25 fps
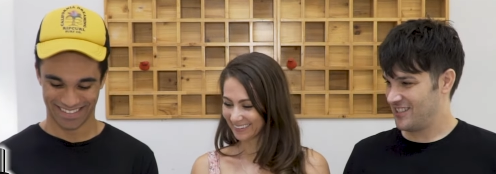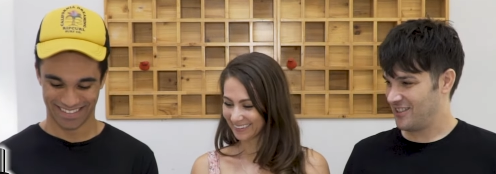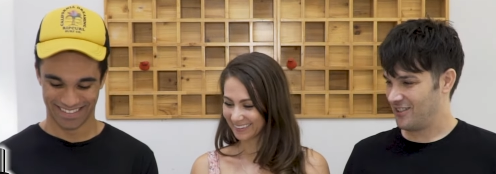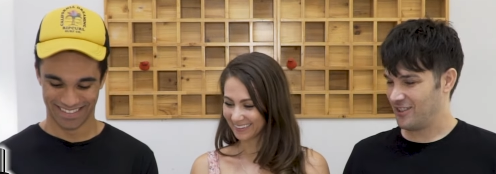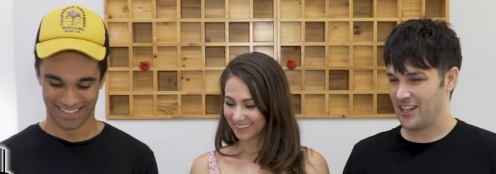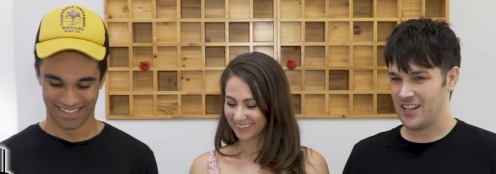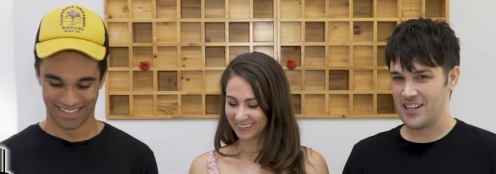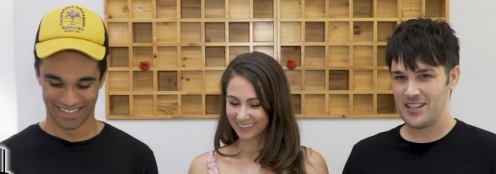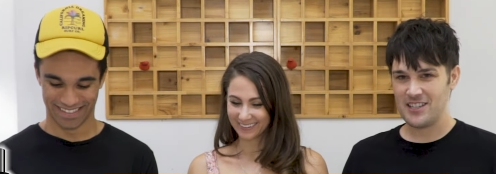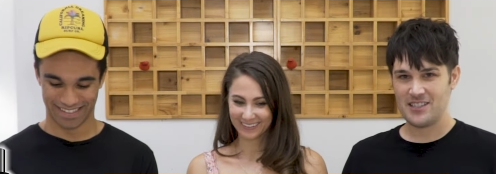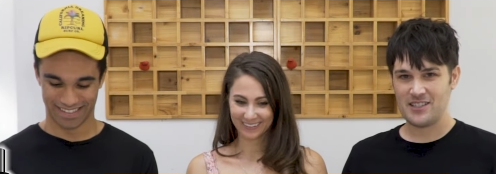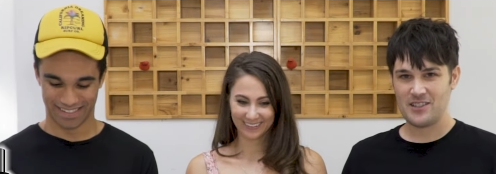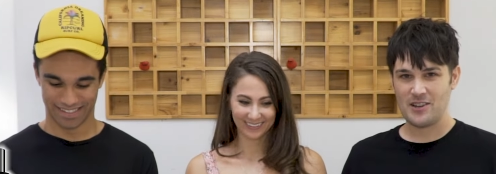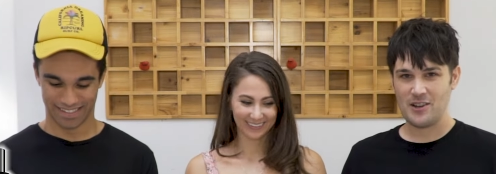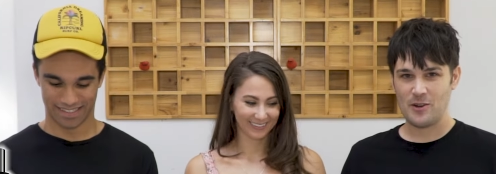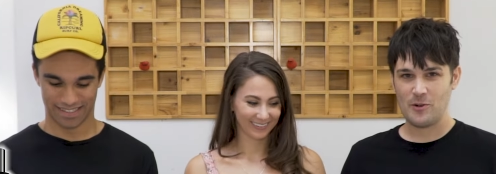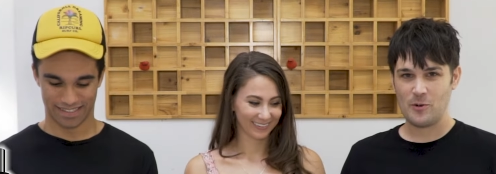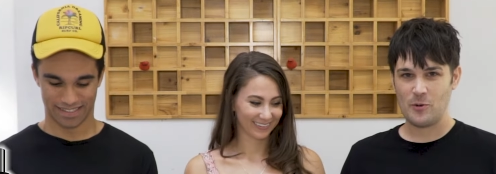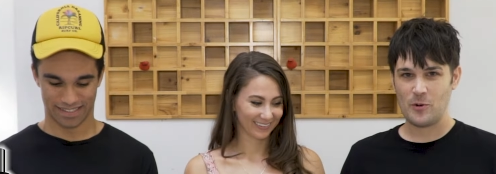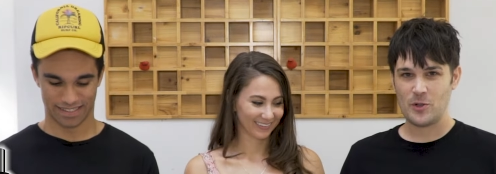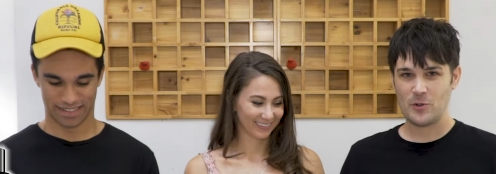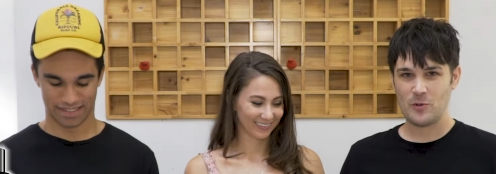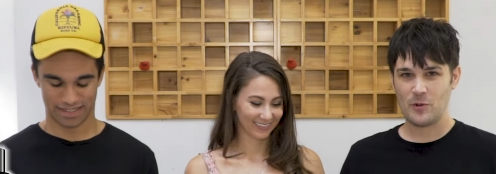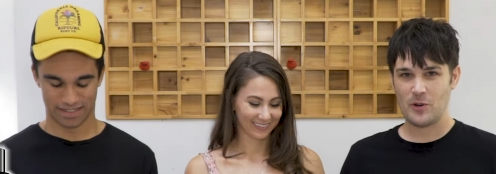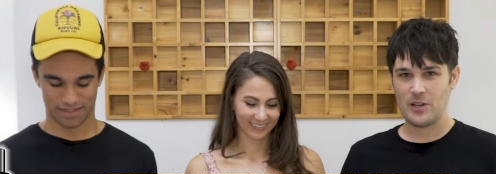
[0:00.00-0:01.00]
Speaker 1: so let us know
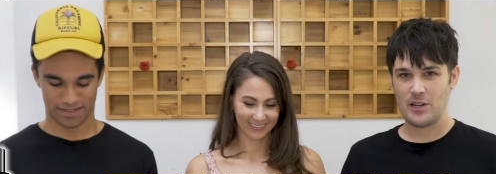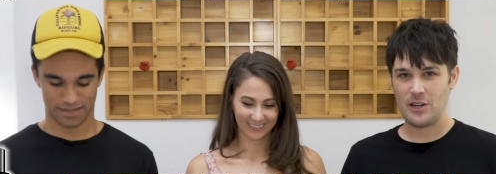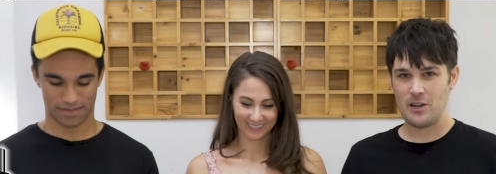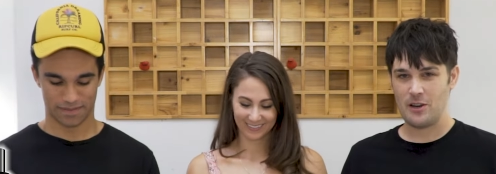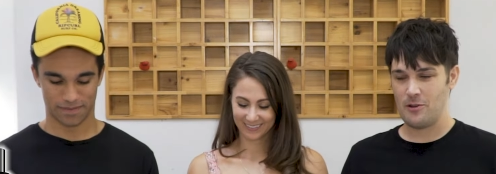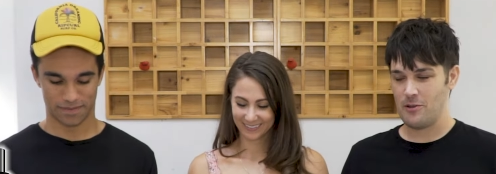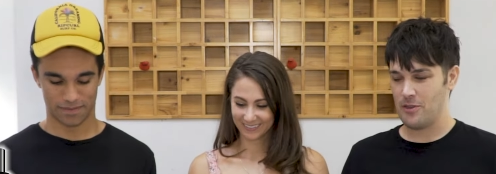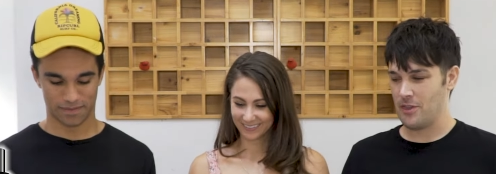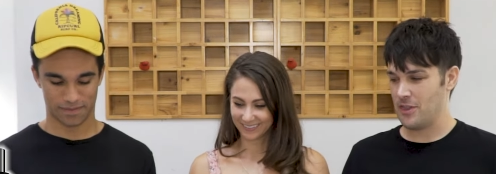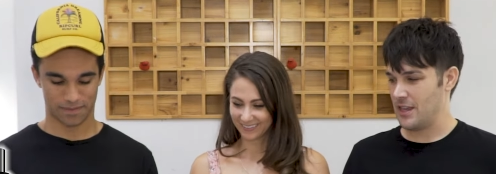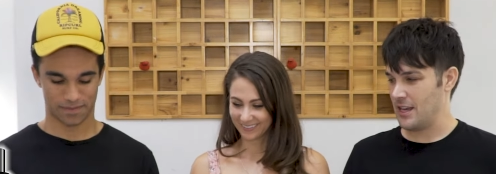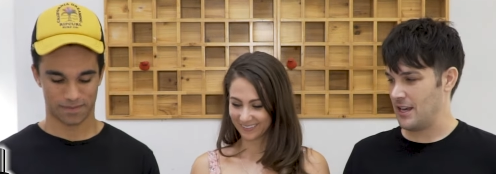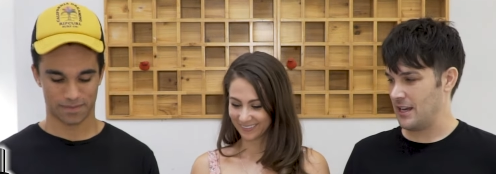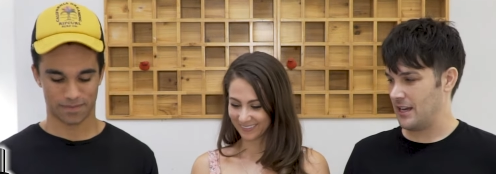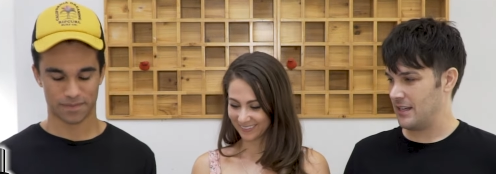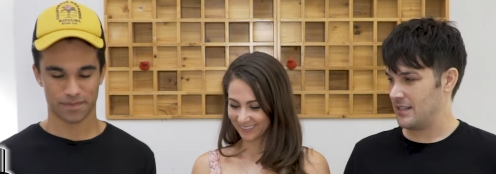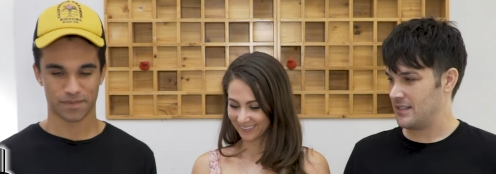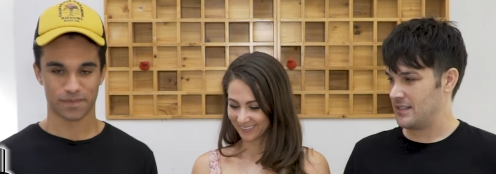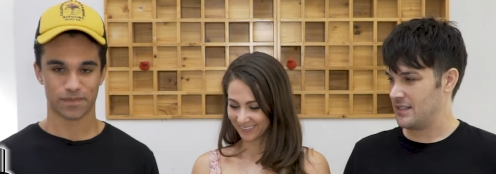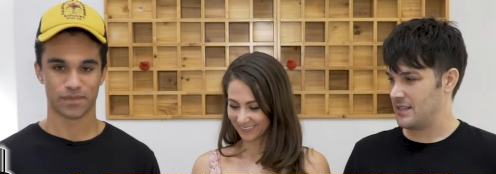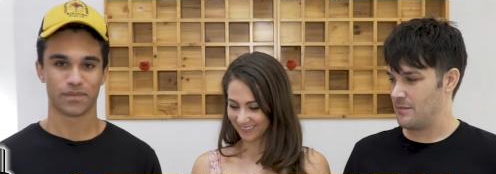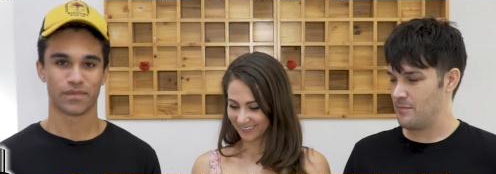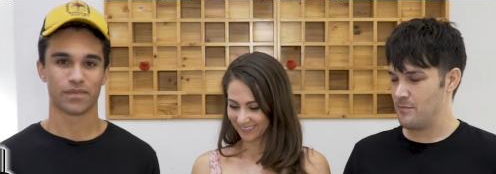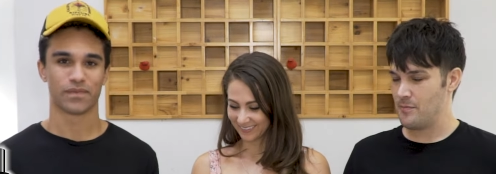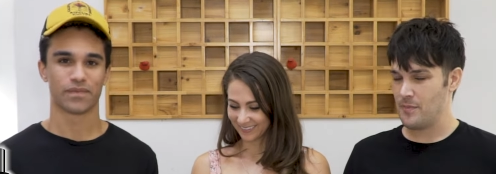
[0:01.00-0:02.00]
which one you think is
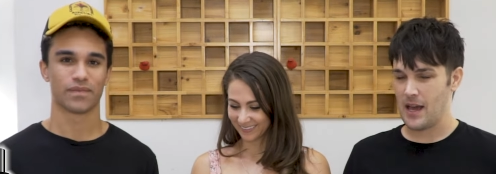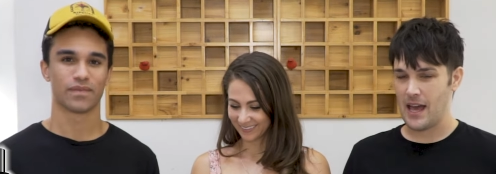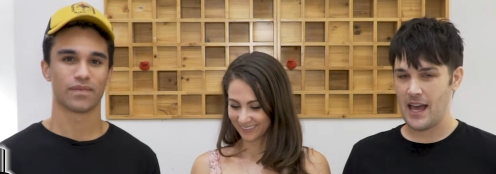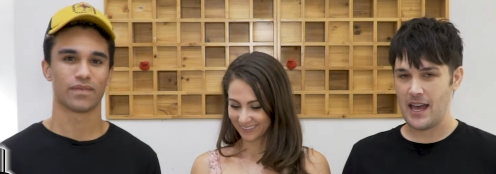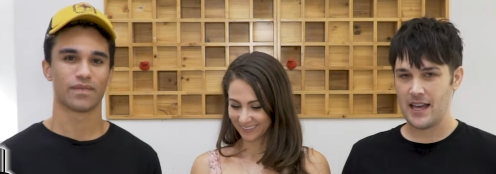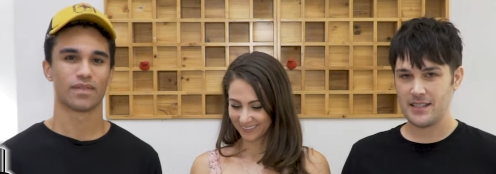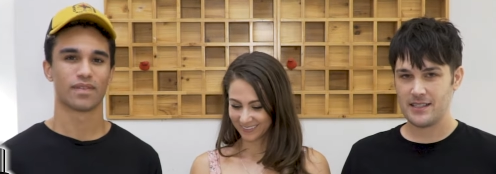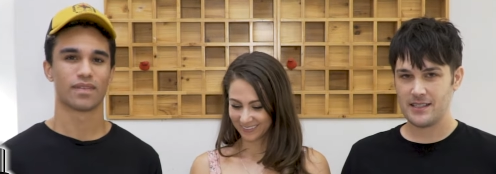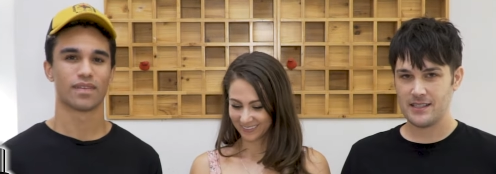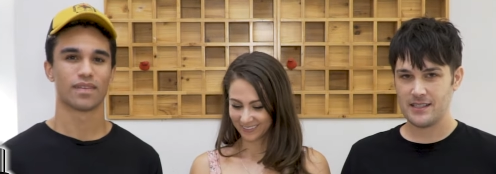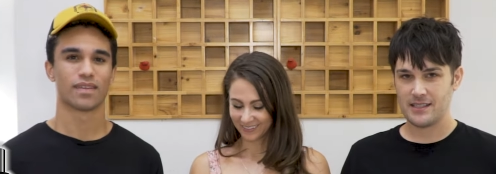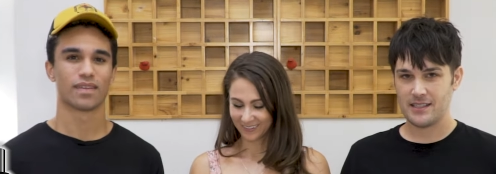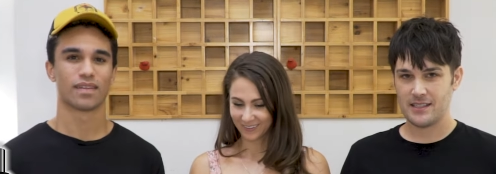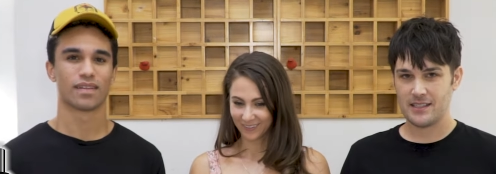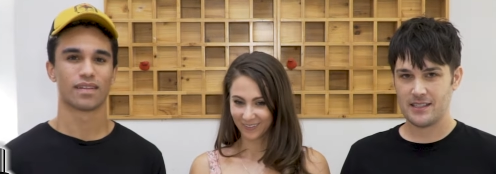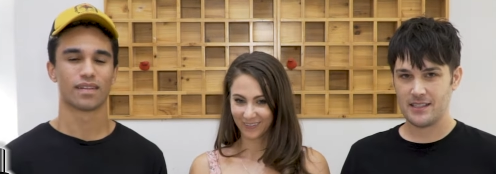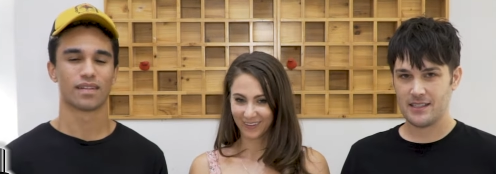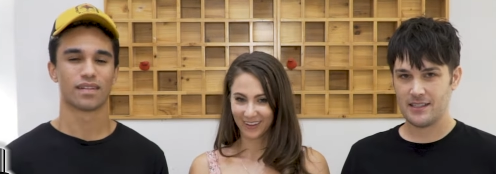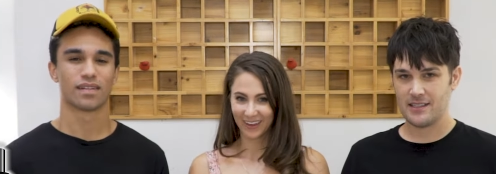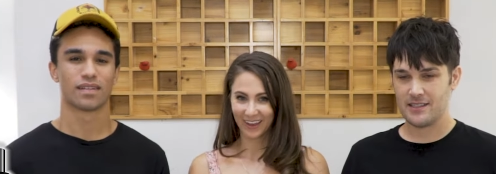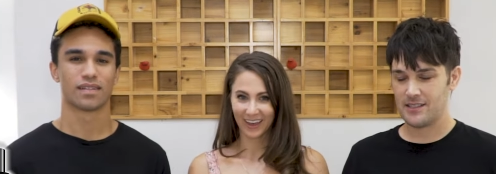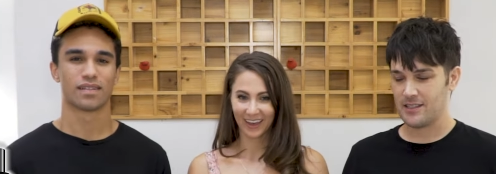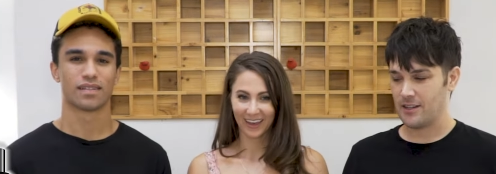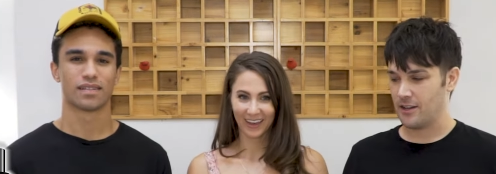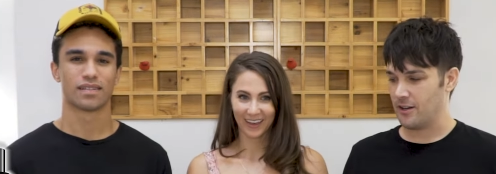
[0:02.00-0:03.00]
the best.
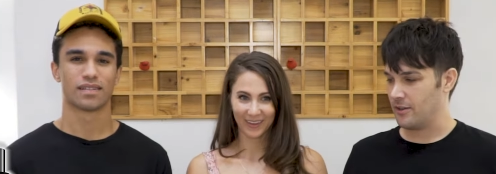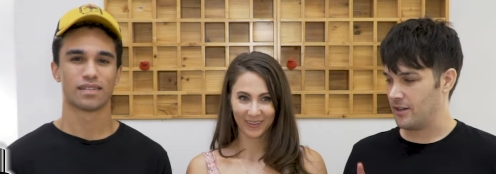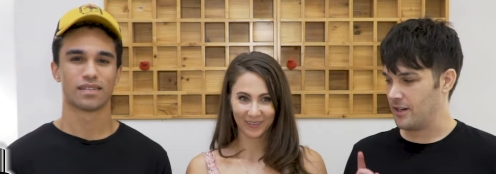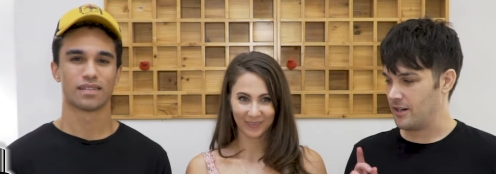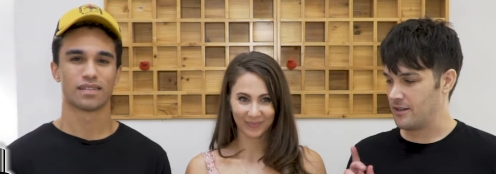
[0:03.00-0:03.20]
Okay. So